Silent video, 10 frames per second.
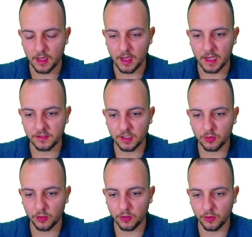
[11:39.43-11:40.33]
As this
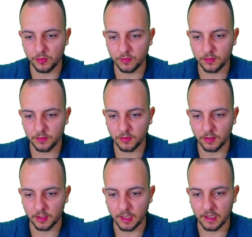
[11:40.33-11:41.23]
total
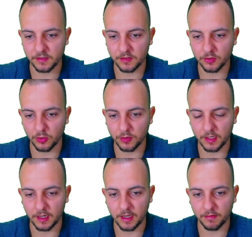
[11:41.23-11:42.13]
that
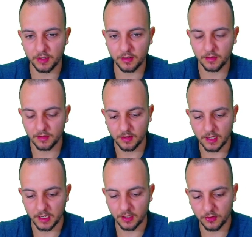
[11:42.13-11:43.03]
I have here,
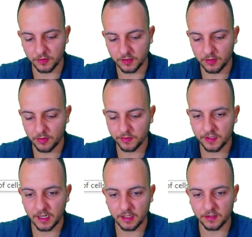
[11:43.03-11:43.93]
I can use equal
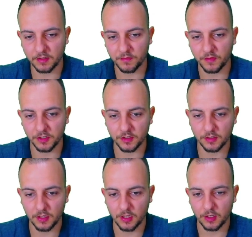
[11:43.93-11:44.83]
sign, the sum function,
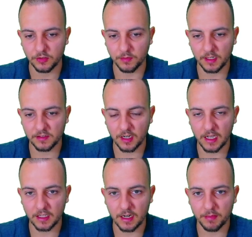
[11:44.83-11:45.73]
to basically
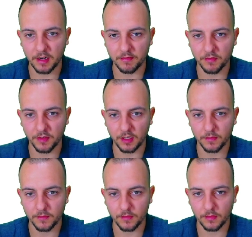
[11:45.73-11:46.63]
add up everything.
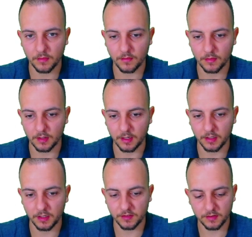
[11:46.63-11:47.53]
Like
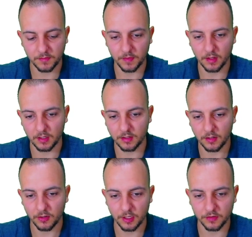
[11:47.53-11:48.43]
this, enter.
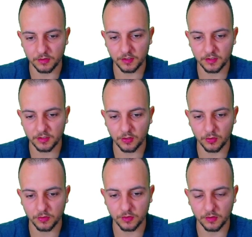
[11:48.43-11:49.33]
Okay, so this is the
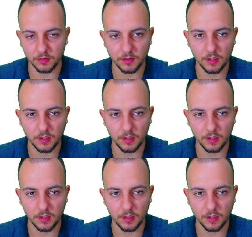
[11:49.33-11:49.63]
total sold.